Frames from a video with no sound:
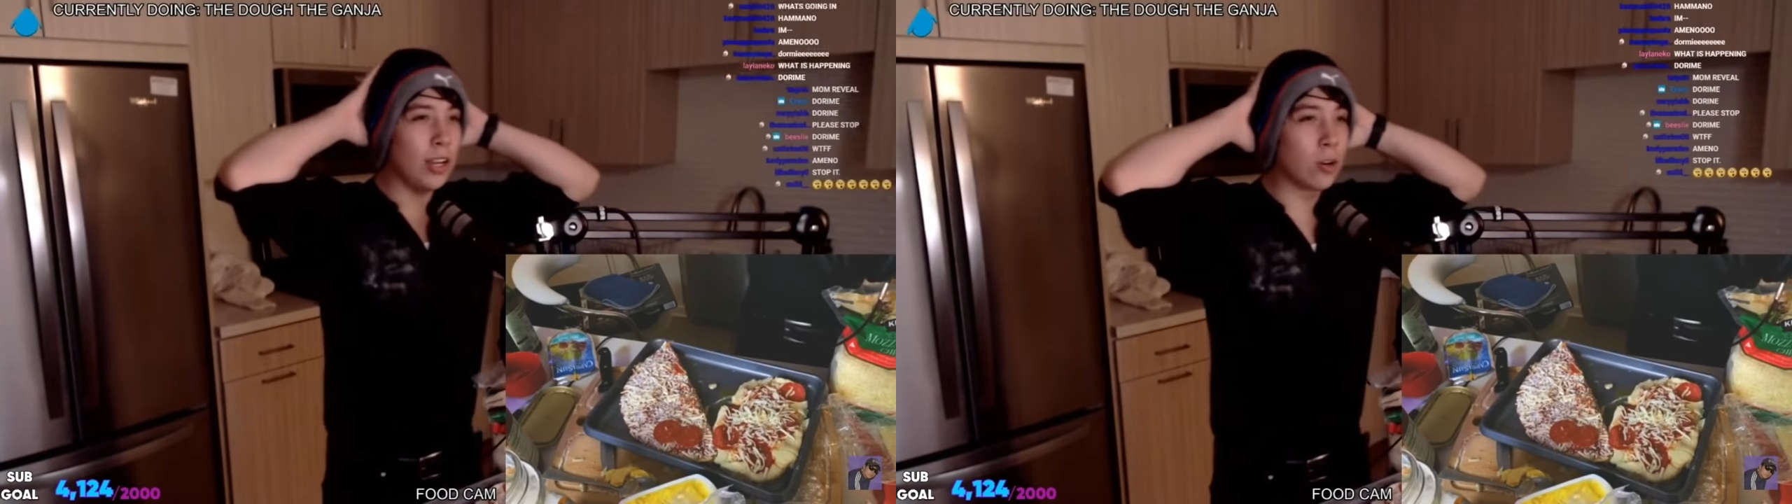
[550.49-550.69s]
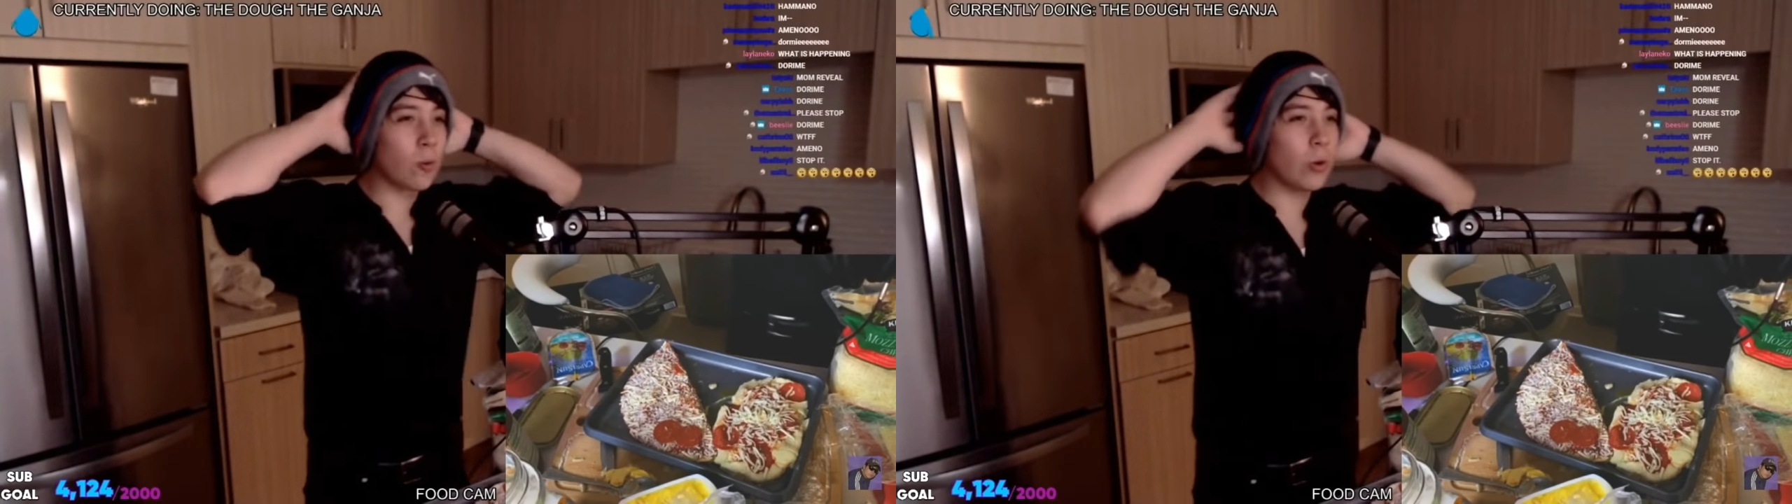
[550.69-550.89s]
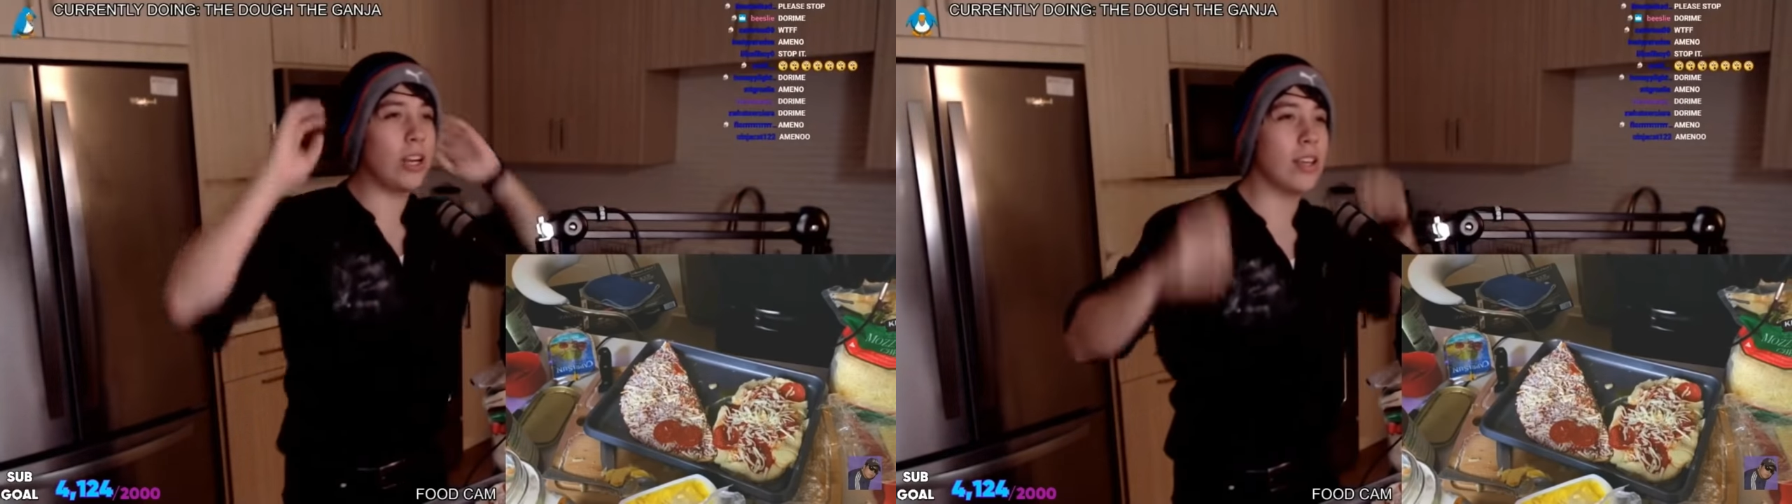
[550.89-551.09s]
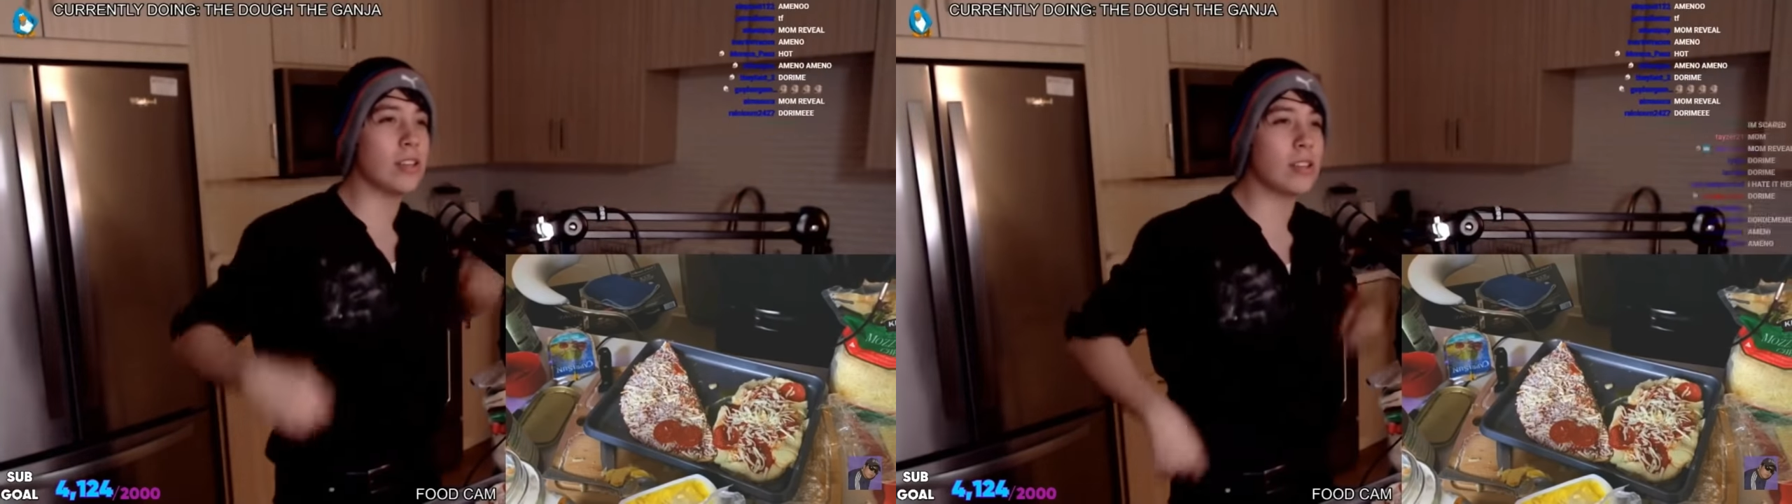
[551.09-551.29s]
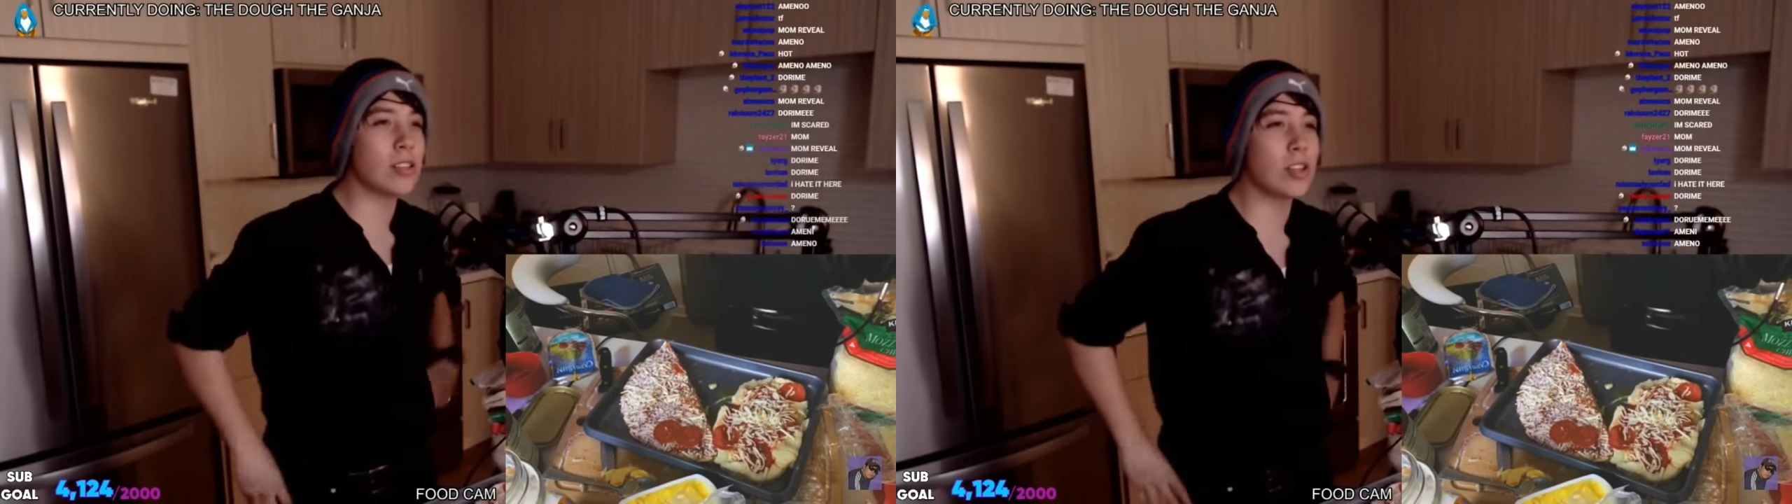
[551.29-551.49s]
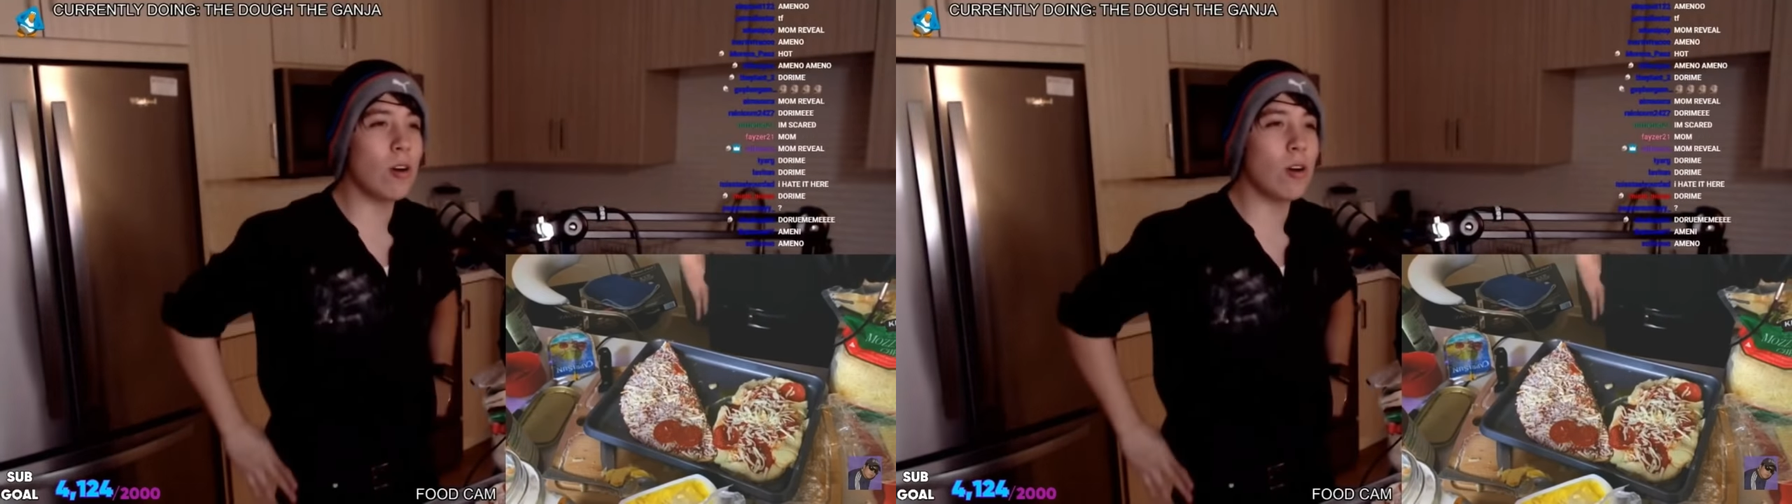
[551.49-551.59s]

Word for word: An ingredient